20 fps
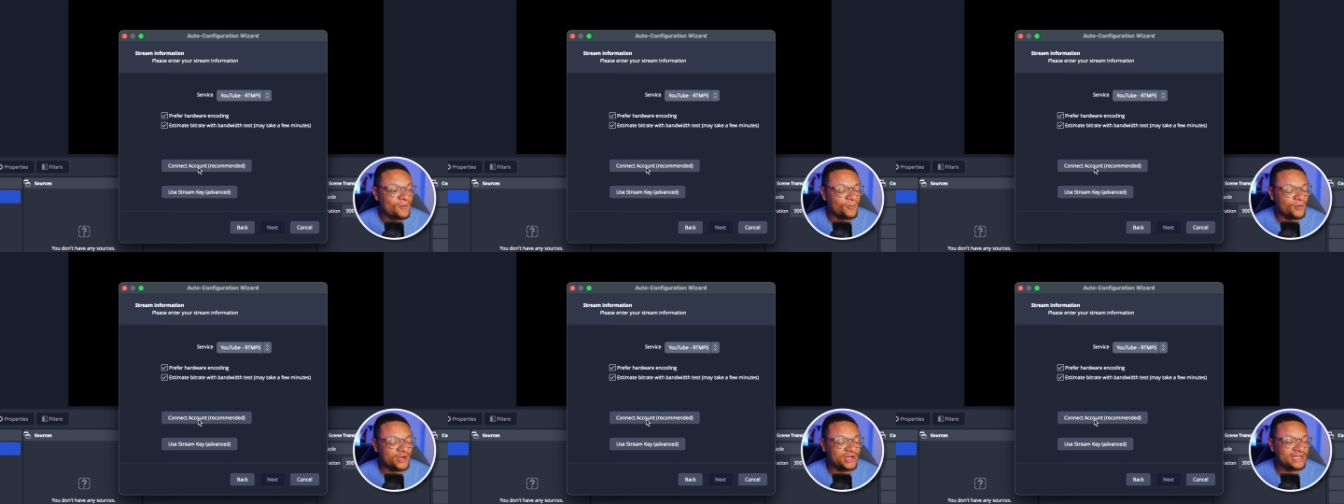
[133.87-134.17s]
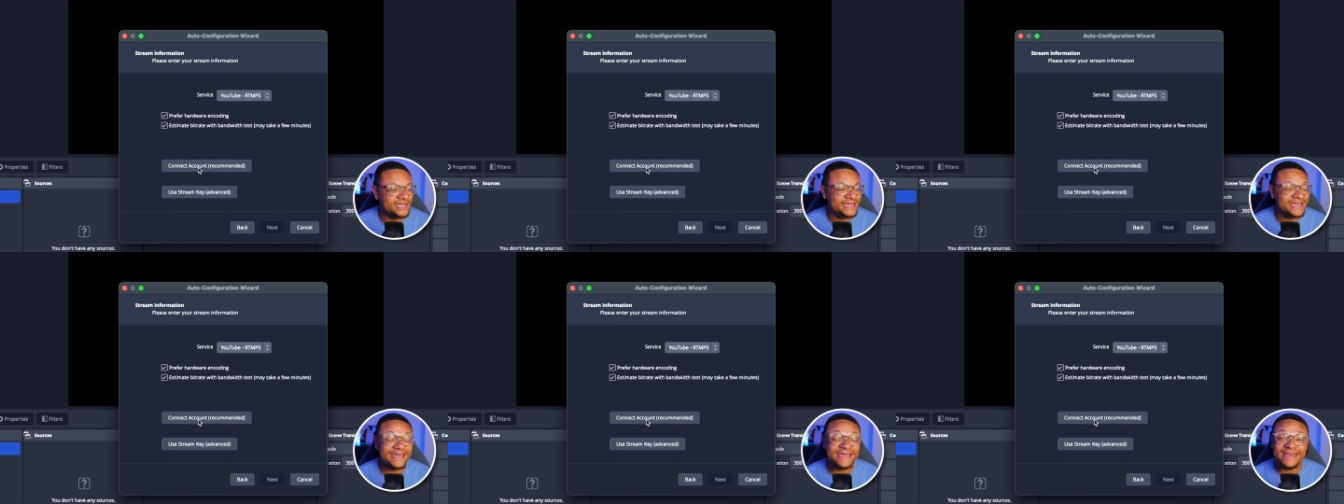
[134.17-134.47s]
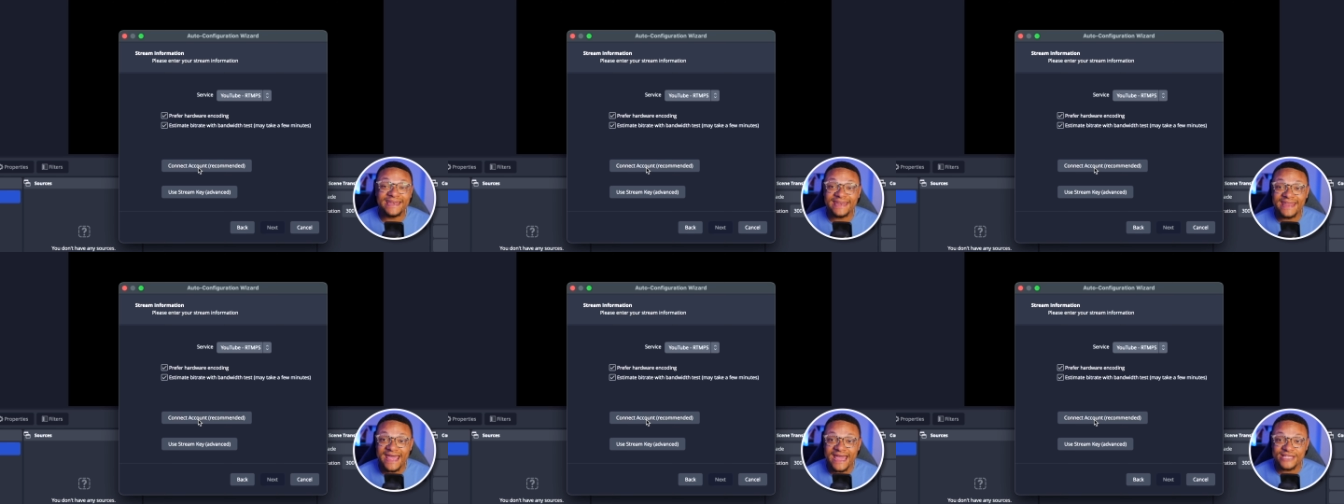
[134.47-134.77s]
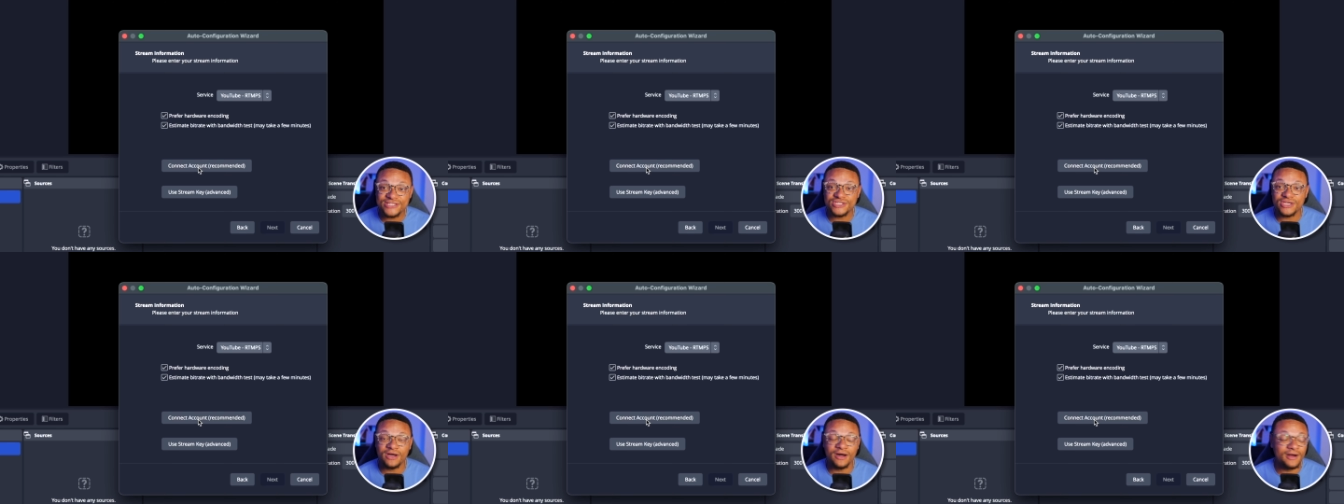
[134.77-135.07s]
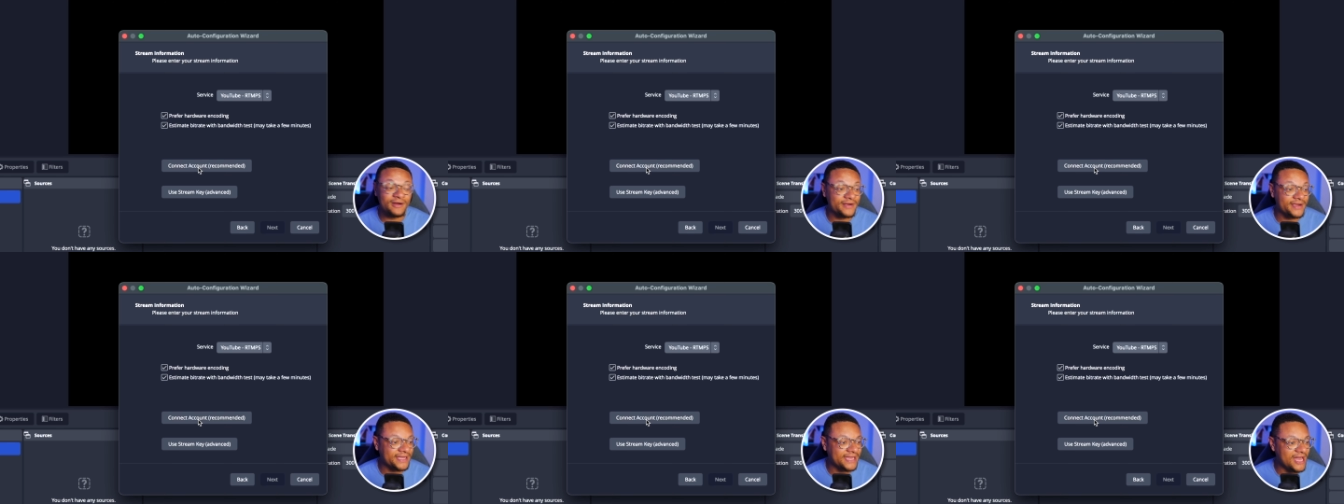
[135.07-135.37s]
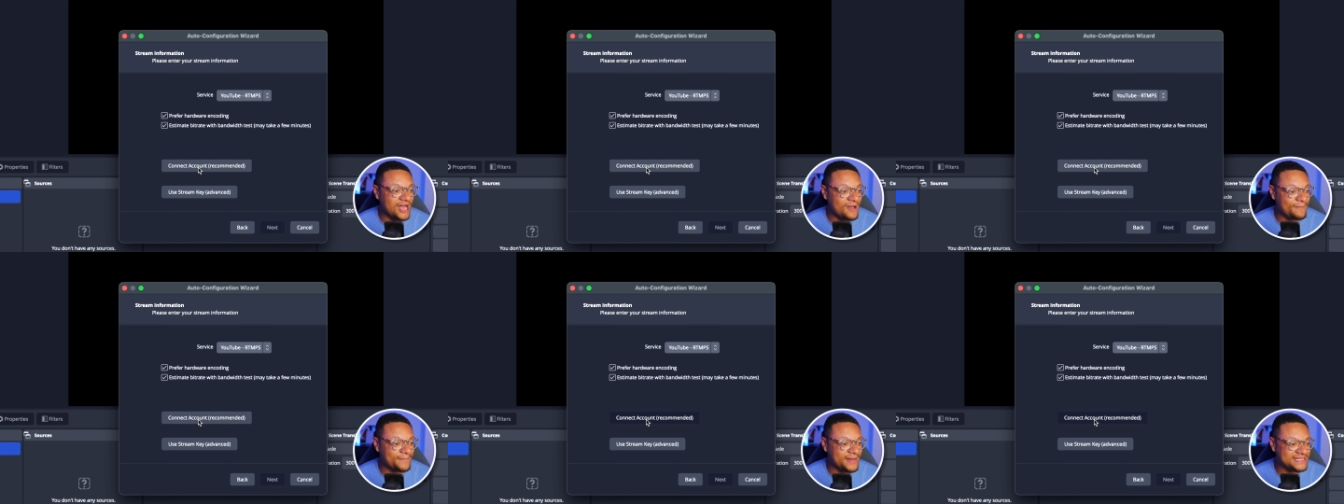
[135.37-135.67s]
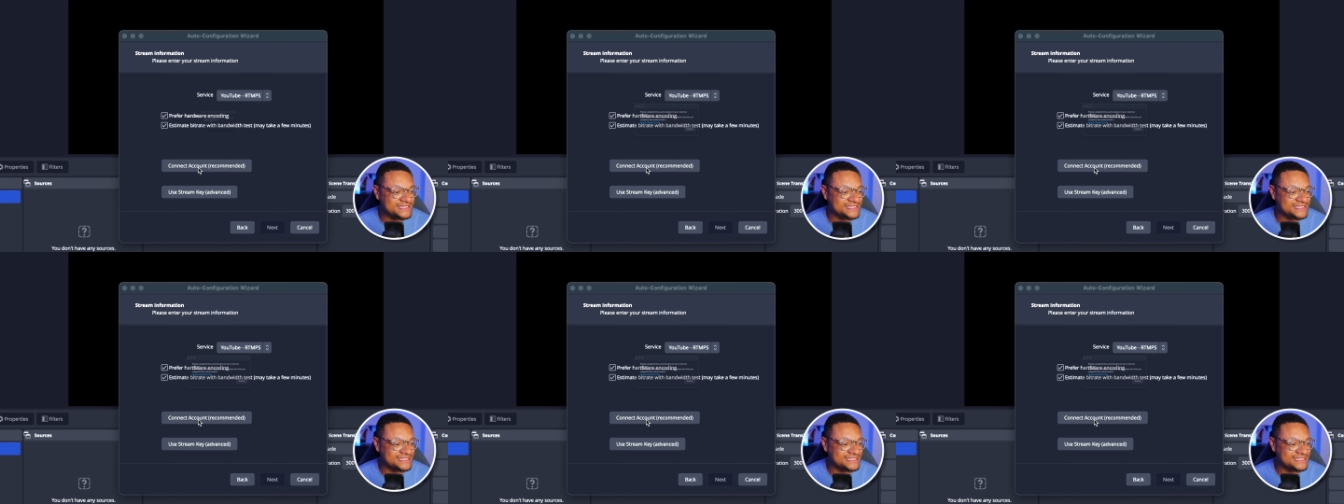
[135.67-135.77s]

We're gonna connect our account by